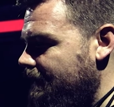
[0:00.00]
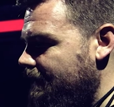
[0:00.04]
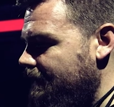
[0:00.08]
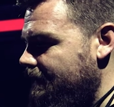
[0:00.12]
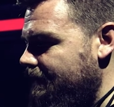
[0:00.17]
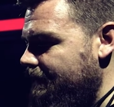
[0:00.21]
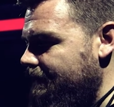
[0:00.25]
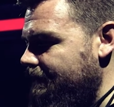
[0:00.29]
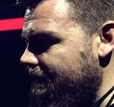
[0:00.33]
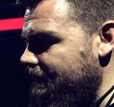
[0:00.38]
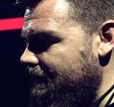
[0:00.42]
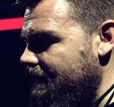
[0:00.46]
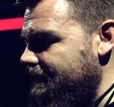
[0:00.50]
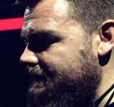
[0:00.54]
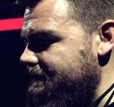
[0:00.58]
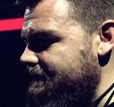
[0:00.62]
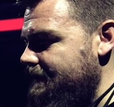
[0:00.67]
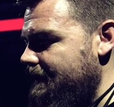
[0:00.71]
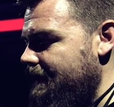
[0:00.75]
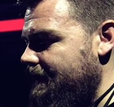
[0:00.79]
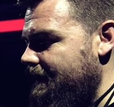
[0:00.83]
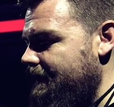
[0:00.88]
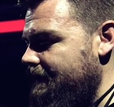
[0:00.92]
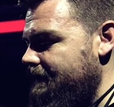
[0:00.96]
All right,
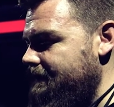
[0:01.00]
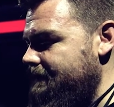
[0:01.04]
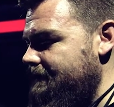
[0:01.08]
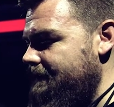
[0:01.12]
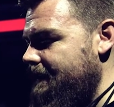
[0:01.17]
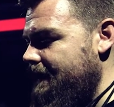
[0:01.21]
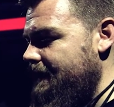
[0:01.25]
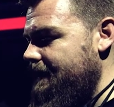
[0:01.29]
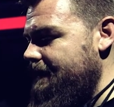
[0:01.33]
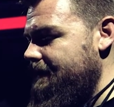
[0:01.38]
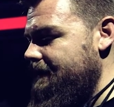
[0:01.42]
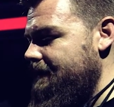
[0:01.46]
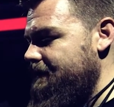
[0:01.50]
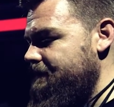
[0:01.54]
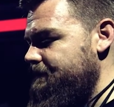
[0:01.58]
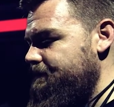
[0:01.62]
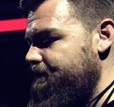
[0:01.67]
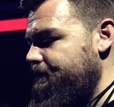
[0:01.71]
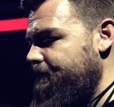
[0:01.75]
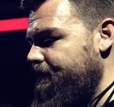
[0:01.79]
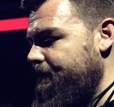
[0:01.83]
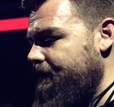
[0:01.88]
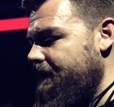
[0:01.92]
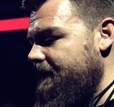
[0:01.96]
and that is
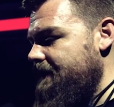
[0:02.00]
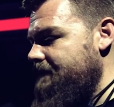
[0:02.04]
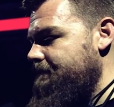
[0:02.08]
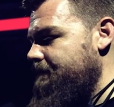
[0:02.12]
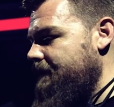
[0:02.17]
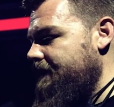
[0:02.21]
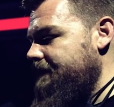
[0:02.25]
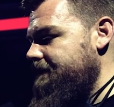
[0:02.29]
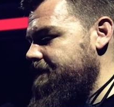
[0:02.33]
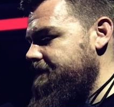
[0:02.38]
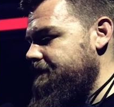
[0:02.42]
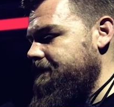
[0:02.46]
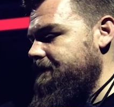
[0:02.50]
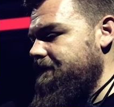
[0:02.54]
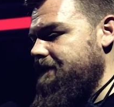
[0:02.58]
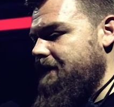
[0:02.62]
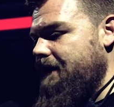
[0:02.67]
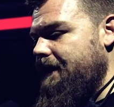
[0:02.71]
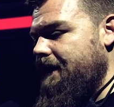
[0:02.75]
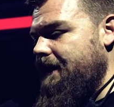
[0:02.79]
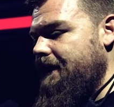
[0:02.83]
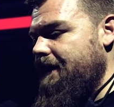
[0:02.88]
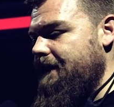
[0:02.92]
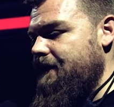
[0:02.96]
pretty much
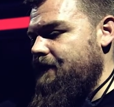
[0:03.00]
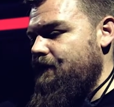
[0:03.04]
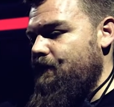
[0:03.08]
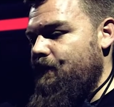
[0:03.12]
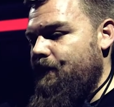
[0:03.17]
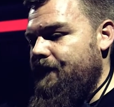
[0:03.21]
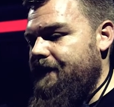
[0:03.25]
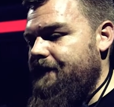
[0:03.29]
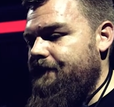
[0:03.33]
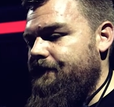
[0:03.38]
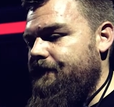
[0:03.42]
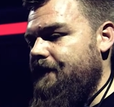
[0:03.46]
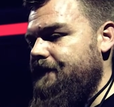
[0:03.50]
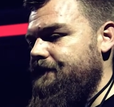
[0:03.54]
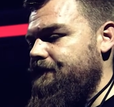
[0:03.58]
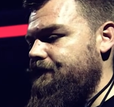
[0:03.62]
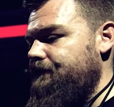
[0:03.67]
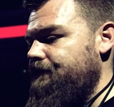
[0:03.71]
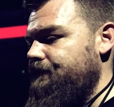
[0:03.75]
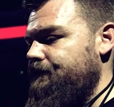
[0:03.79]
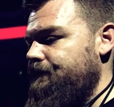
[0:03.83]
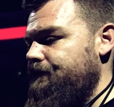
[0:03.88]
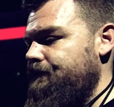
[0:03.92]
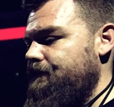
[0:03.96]
a quick run
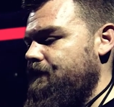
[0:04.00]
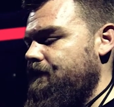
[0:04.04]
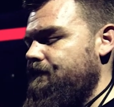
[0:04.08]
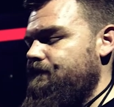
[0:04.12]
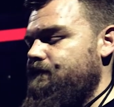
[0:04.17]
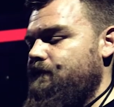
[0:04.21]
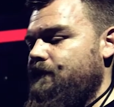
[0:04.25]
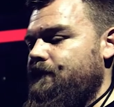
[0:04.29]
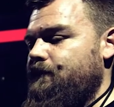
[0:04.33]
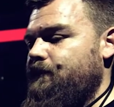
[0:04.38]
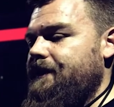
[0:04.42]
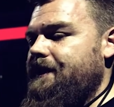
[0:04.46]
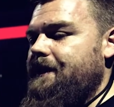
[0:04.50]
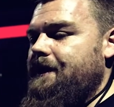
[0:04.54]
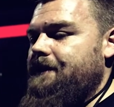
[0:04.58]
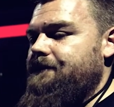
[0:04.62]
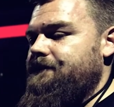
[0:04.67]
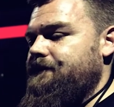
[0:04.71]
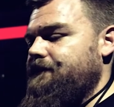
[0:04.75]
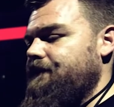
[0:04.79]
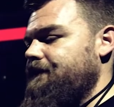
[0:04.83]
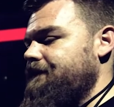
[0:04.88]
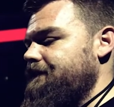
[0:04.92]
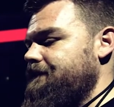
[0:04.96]
through of what we can
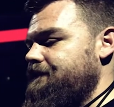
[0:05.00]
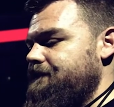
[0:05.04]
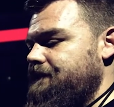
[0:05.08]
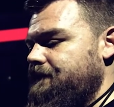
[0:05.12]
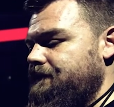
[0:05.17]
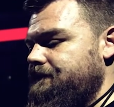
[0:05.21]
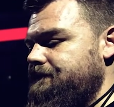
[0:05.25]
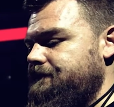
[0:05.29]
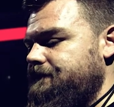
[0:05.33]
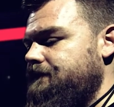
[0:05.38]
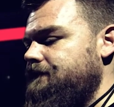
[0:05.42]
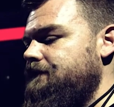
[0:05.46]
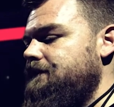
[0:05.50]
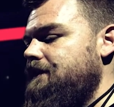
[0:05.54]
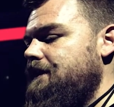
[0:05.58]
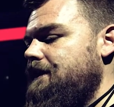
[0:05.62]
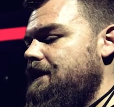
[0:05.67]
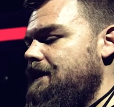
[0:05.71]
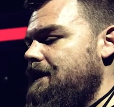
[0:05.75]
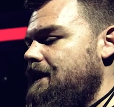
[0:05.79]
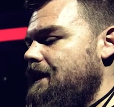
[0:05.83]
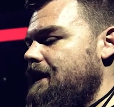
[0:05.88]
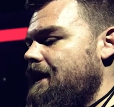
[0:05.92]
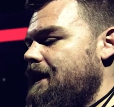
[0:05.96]
do on this console.
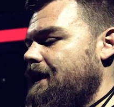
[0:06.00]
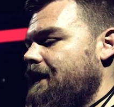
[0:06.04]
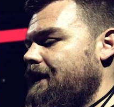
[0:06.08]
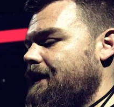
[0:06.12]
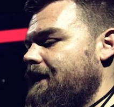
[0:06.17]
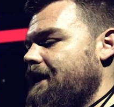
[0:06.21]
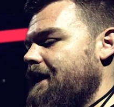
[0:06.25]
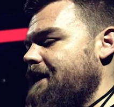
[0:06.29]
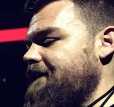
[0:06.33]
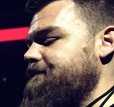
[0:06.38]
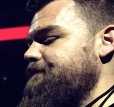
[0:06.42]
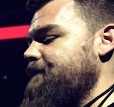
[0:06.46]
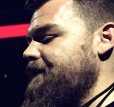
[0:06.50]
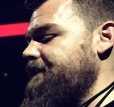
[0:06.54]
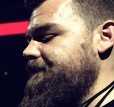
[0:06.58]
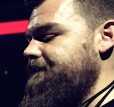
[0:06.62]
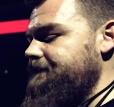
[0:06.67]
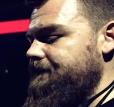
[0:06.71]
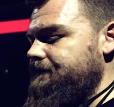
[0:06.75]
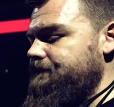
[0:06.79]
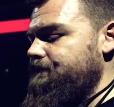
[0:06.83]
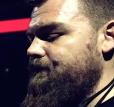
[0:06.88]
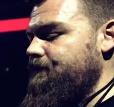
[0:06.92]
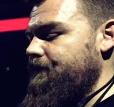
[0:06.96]
As
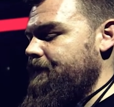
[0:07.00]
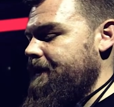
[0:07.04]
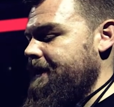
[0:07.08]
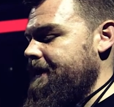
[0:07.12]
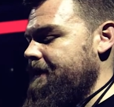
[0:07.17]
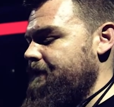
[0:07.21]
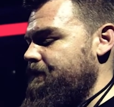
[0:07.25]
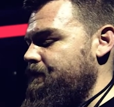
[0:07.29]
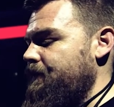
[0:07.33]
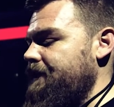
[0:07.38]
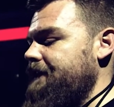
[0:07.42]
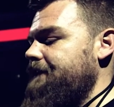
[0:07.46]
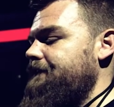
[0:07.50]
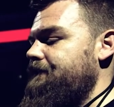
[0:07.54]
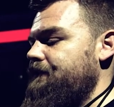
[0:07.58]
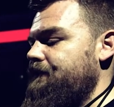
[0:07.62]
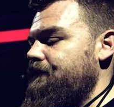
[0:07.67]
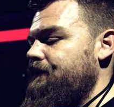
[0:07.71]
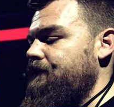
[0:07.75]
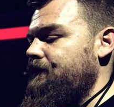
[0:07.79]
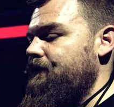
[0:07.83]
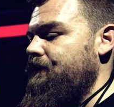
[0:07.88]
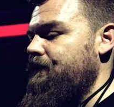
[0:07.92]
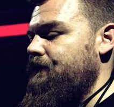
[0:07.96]
mentioned, when we
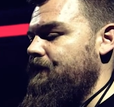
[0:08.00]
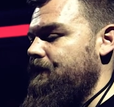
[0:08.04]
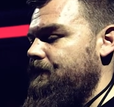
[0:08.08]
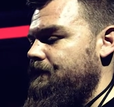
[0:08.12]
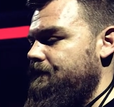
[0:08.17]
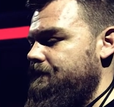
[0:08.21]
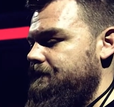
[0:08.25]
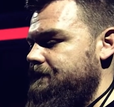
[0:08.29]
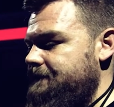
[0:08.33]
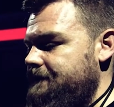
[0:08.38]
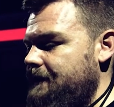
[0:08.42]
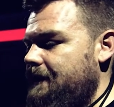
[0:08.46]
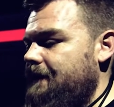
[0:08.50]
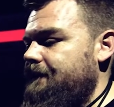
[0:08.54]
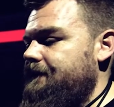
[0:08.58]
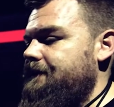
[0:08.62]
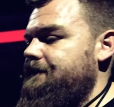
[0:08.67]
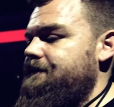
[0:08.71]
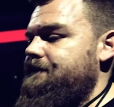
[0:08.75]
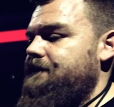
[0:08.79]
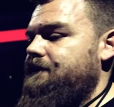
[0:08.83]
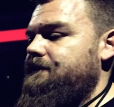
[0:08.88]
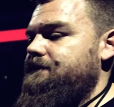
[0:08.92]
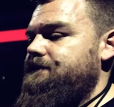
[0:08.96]
do sell
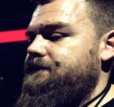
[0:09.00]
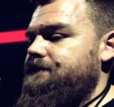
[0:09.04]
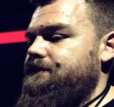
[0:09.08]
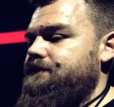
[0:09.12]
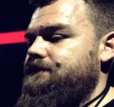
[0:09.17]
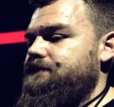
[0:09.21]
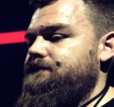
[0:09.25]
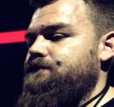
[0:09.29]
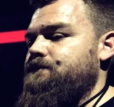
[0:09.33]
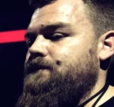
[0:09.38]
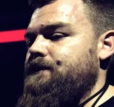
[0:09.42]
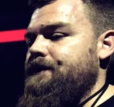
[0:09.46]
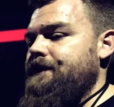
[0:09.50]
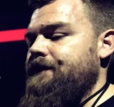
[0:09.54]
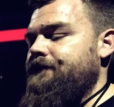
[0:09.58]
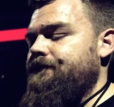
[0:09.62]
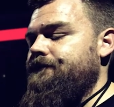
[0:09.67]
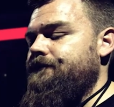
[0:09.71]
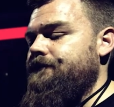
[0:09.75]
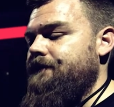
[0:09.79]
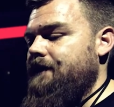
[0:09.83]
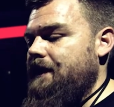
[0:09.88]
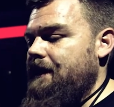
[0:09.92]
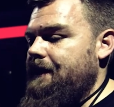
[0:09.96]
these consoles, we
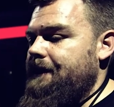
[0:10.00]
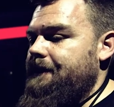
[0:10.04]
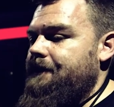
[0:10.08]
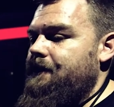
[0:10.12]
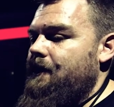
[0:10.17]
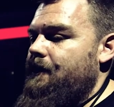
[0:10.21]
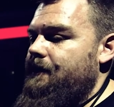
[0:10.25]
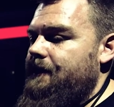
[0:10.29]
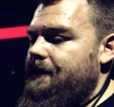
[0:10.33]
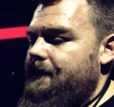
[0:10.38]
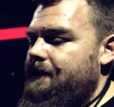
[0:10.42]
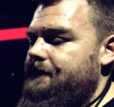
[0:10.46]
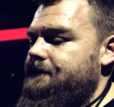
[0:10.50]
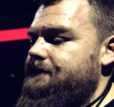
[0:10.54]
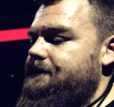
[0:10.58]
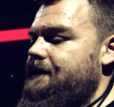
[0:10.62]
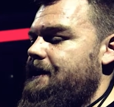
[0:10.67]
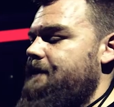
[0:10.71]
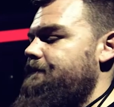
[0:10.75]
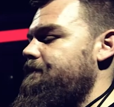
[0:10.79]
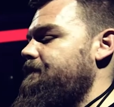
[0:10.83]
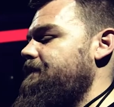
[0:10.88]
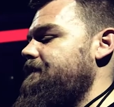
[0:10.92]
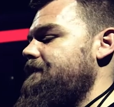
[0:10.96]
really go in
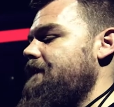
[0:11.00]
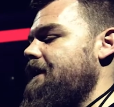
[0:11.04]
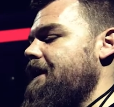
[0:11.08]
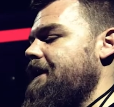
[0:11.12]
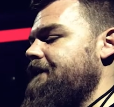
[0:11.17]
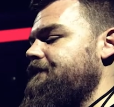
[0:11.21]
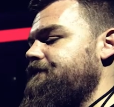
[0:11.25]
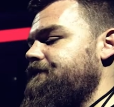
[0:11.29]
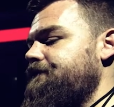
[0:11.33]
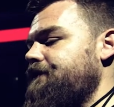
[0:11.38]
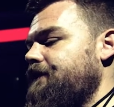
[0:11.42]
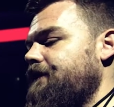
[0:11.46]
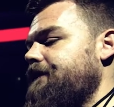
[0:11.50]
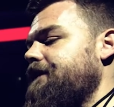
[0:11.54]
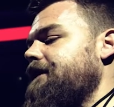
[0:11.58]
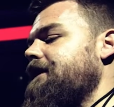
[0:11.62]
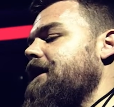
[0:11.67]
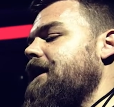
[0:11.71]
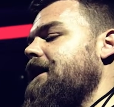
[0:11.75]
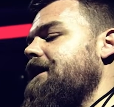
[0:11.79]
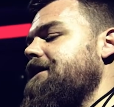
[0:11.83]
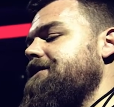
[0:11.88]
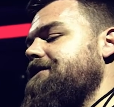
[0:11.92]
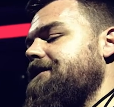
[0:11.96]
depth and show the
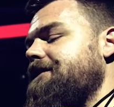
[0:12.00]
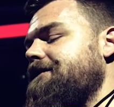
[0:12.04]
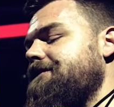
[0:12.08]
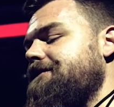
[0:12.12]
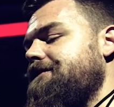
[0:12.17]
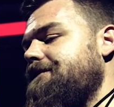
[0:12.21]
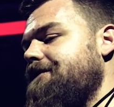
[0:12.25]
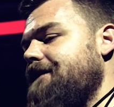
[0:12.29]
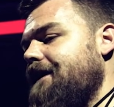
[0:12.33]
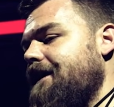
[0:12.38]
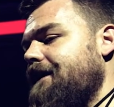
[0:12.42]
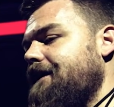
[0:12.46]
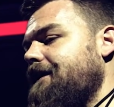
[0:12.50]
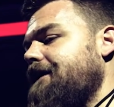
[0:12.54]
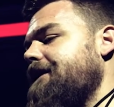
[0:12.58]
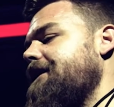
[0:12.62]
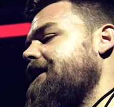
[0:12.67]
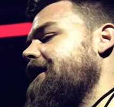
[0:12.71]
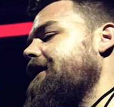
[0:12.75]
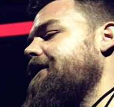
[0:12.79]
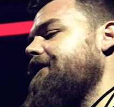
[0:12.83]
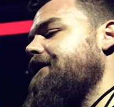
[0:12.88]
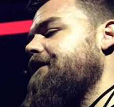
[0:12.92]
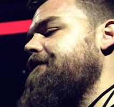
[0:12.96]
guys exactly
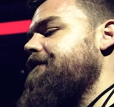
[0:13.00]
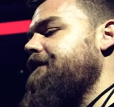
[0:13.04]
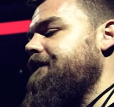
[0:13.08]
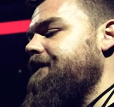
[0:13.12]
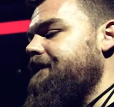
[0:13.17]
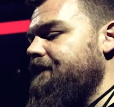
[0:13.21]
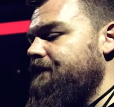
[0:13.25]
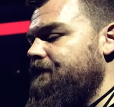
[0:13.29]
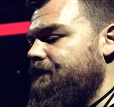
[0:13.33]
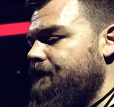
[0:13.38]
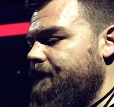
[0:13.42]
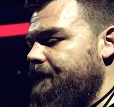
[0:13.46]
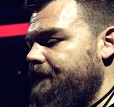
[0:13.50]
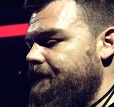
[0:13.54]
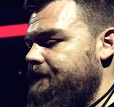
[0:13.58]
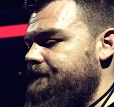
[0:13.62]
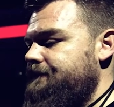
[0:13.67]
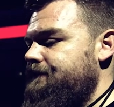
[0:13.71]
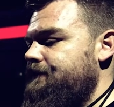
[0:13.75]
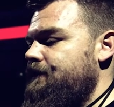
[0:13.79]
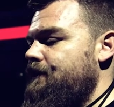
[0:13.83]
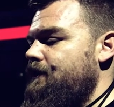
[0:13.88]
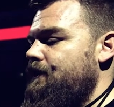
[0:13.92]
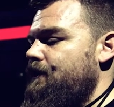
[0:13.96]
how everything works.